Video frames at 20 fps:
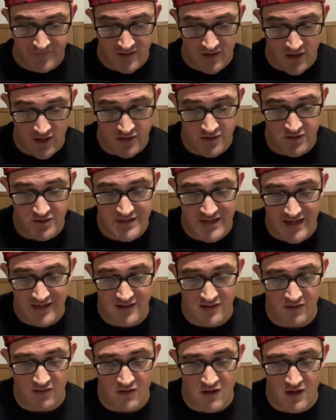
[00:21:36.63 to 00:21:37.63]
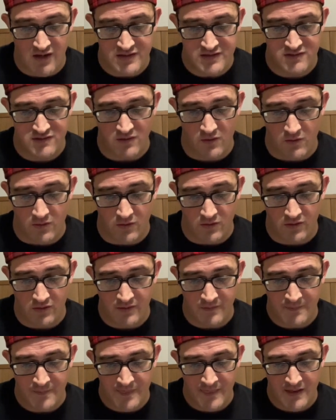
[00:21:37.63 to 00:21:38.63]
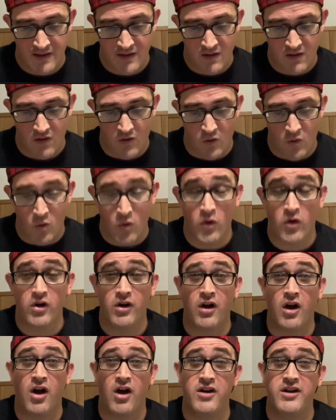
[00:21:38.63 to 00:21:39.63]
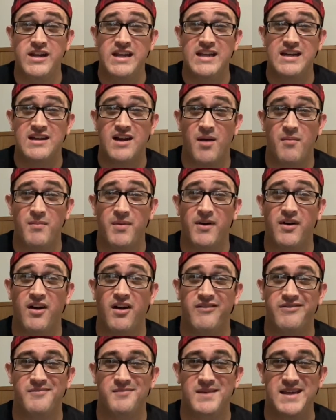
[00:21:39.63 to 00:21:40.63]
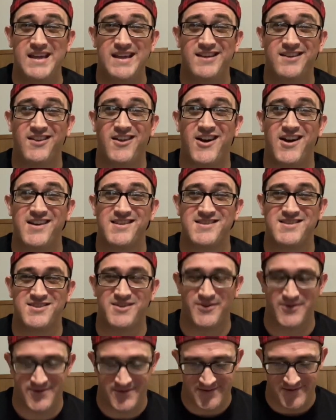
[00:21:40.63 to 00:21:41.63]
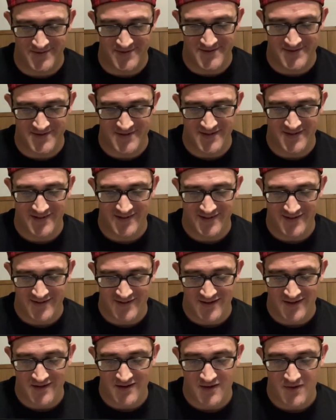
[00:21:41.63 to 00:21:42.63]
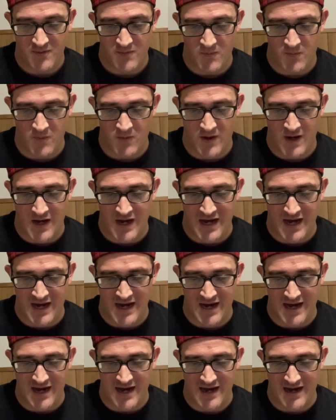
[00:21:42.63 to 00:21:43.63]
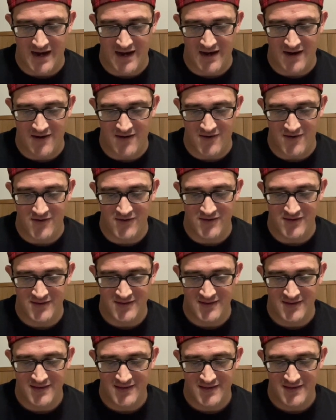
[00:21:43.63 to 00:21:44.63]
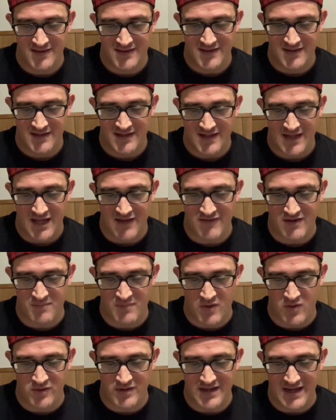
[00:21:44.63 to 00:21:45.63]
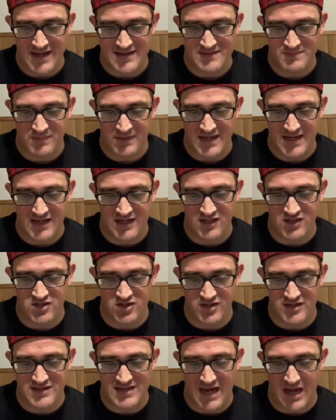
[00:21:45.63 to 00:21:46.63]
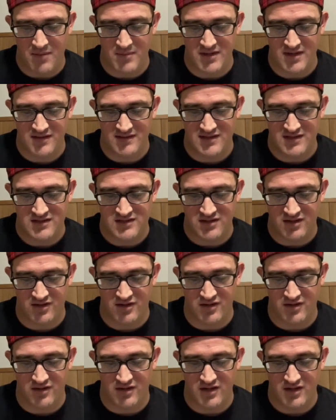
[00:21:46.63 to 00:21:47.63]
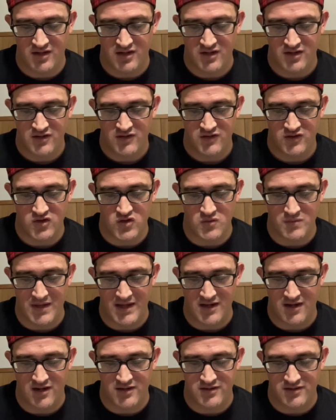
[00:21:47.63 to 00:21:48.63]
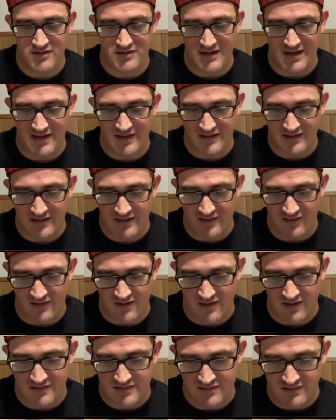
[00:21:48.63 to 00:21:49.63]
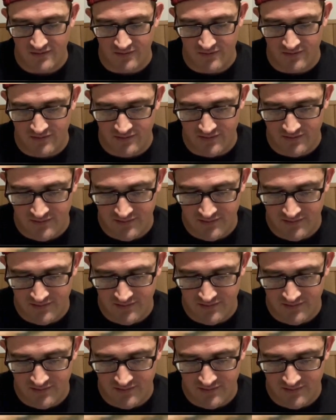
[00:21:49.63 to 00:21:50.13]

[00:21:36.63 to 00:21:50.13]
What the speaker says: Underdeck a lost soul or any number of meek lost souls. Wow. If an opponent has played a good dominant this turn, you may underdeck a lost soul.